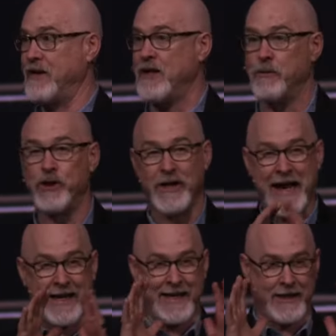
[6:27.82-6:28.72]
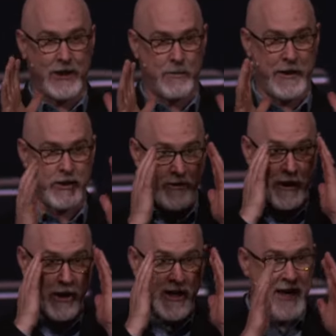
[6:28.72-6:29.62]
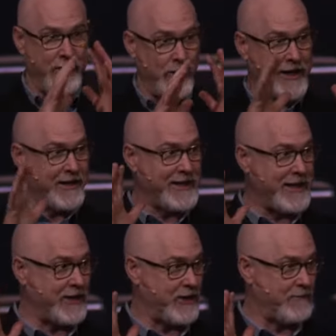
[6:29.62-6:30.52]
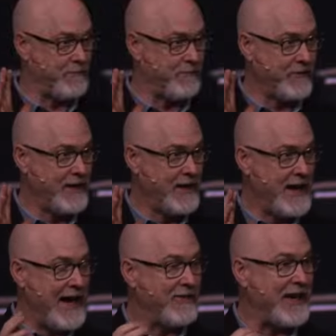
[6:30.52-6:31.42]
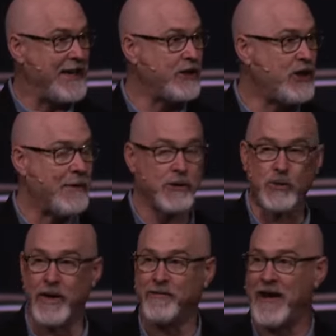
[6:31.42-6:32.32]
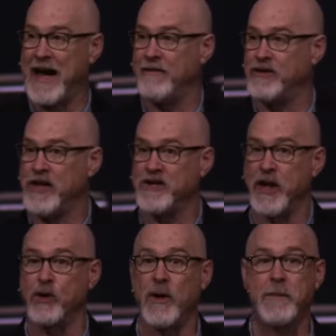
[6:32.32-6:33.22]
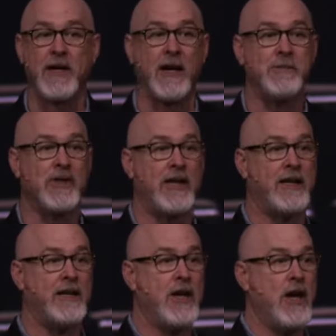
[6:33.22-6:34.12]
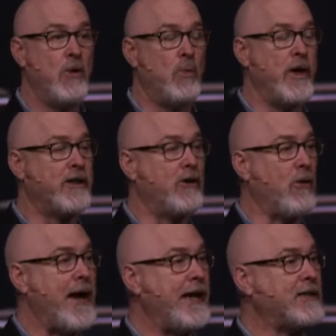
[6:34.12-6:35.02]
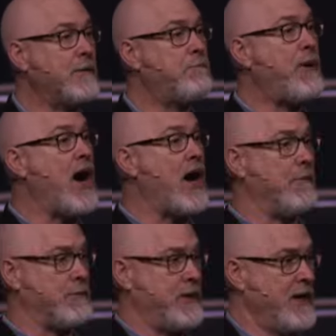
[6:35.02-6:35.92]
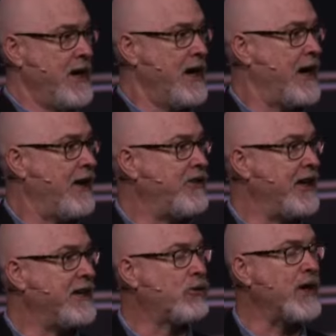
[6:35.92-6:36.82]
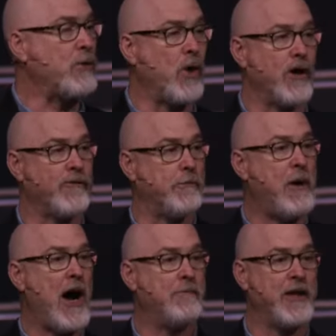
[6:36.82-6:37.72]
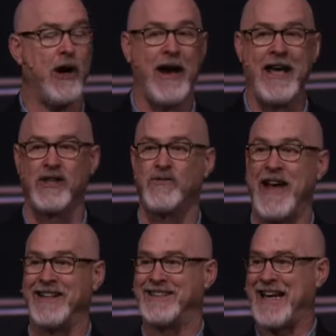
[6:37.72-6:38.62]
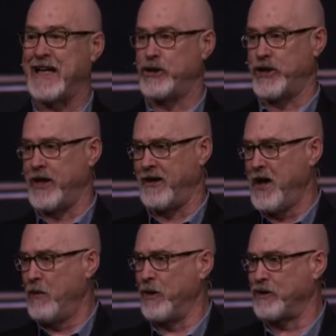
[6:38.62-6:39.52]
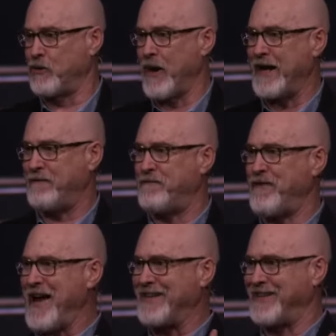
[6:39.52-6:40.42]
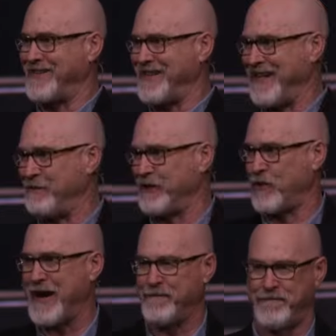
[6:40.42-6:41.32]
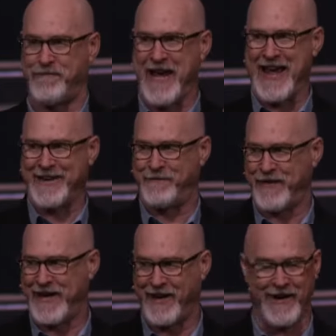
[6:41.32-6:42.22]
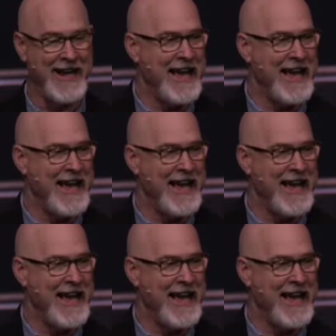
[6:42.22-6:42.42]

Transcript: Now, I want you to kind of get this picture. They're, they're in a theater. At the end of chapter 25, it says that Agrippa comes in with great pomp. Uh, the Greek word for pomp there is fantasia, with great fantasy, with great fanfare.